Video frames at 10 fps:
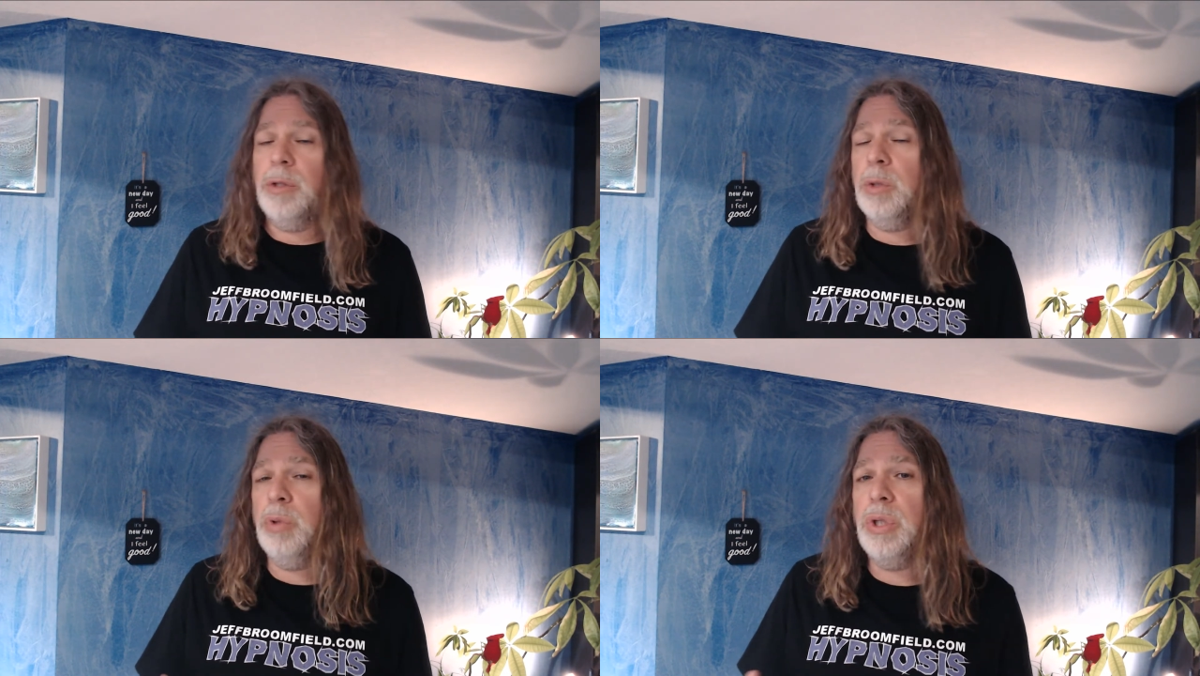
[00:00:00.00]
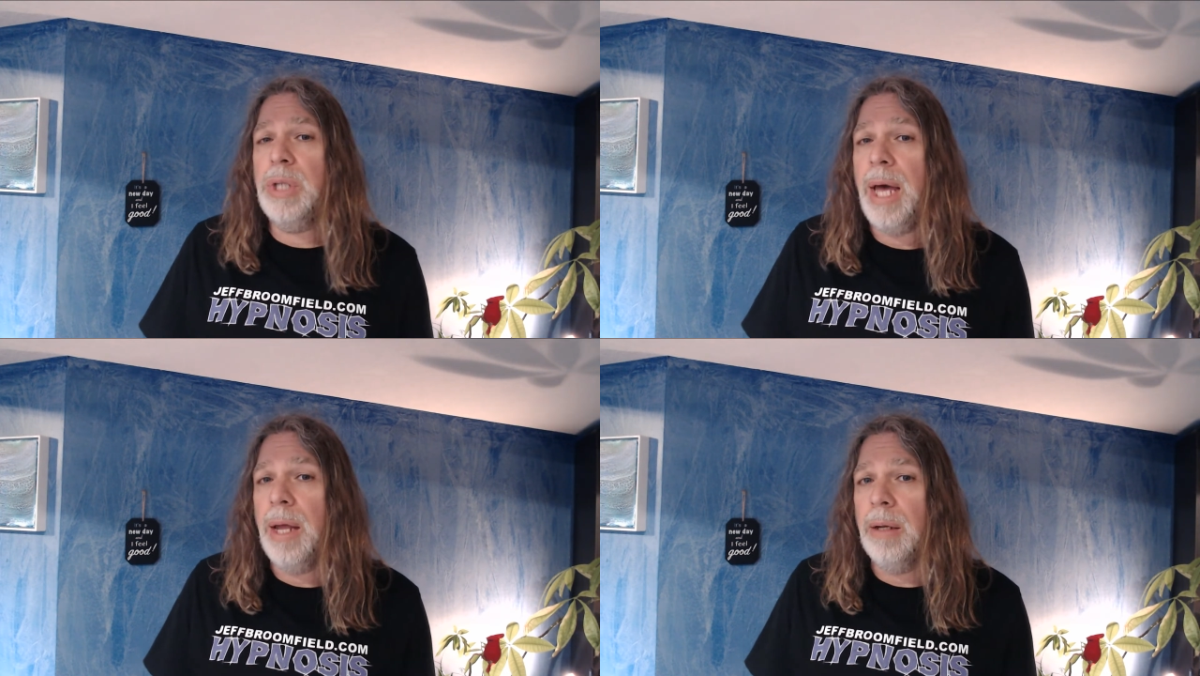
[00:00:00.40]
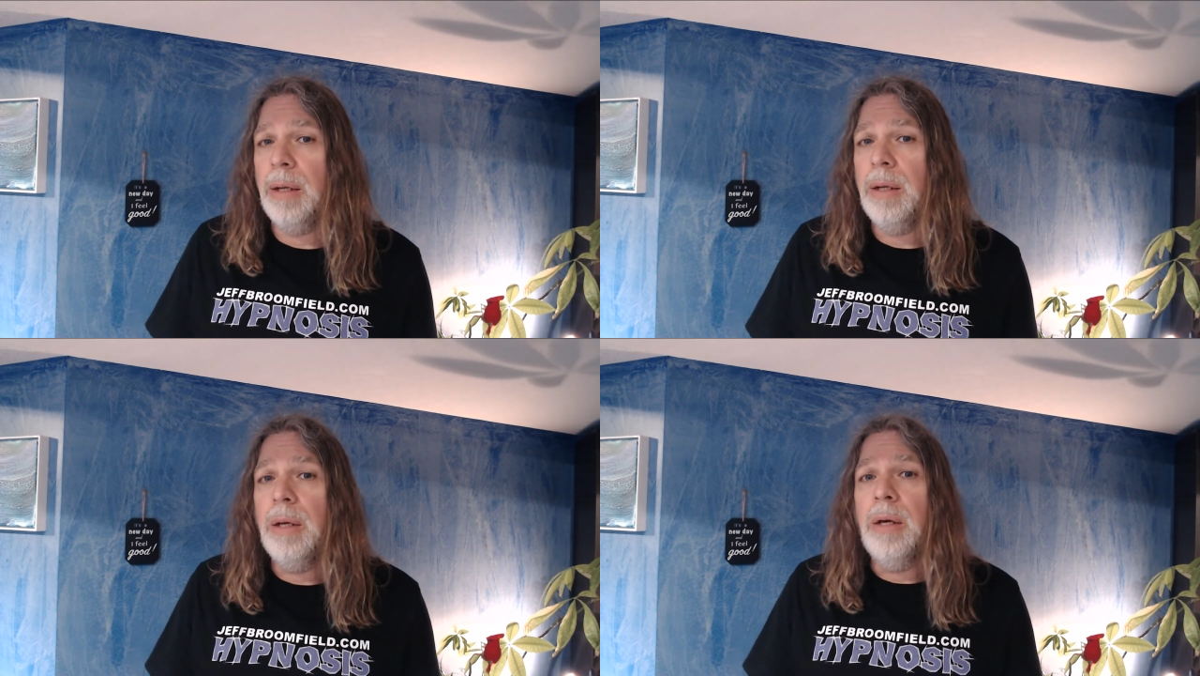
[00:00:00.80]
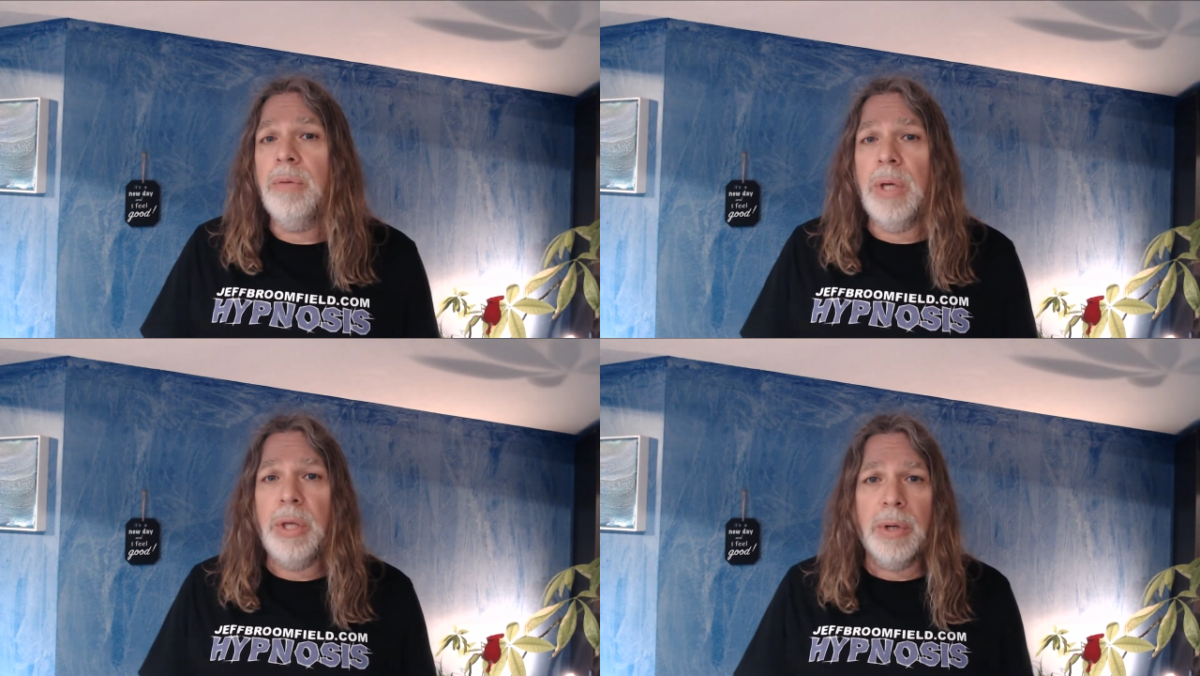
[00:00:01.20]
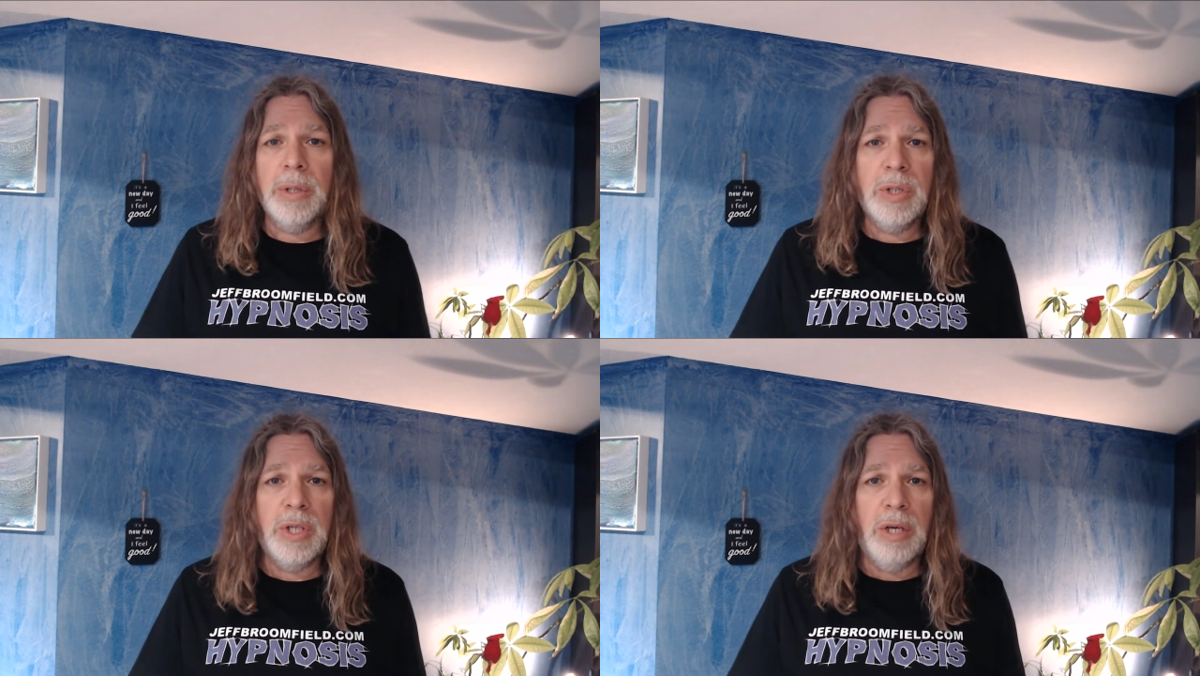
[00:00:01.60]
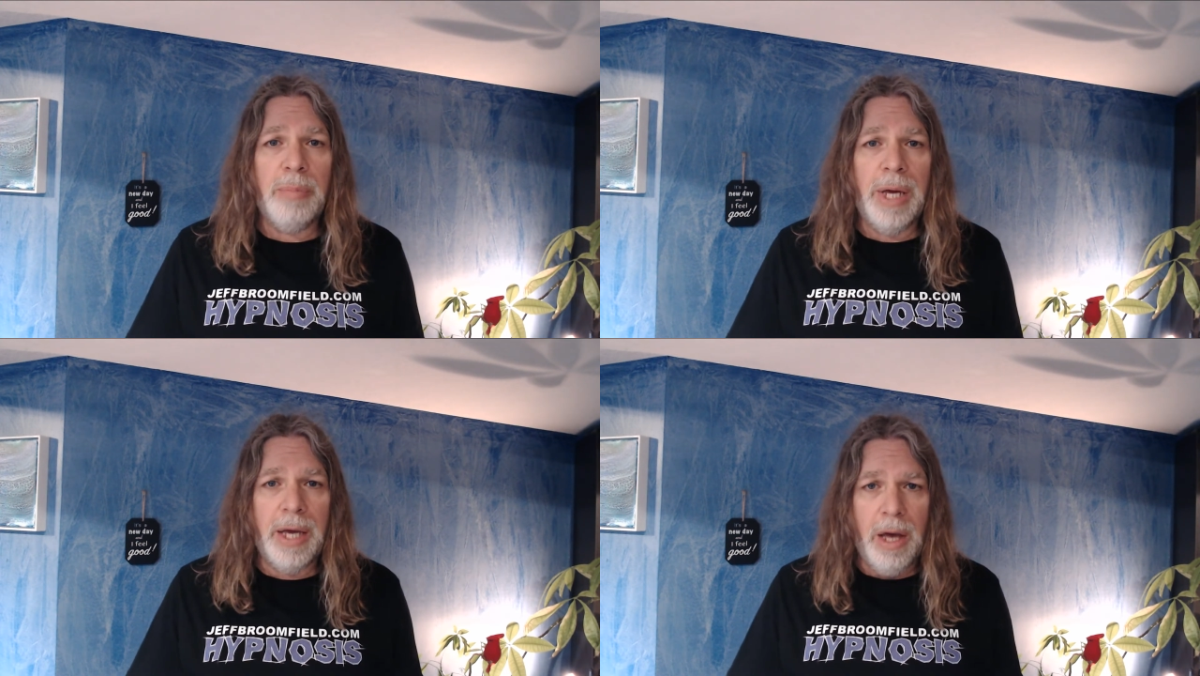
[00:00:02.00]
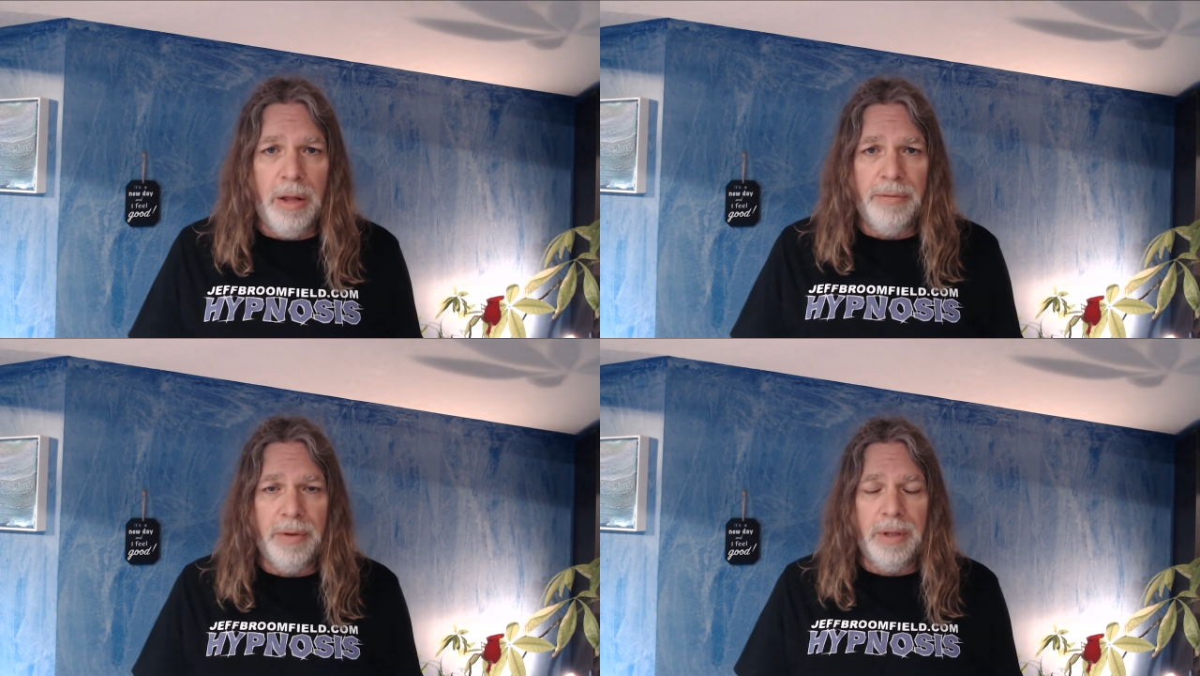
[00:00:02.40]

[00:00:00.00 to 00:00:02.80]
just pretend that you can see a pink elephant.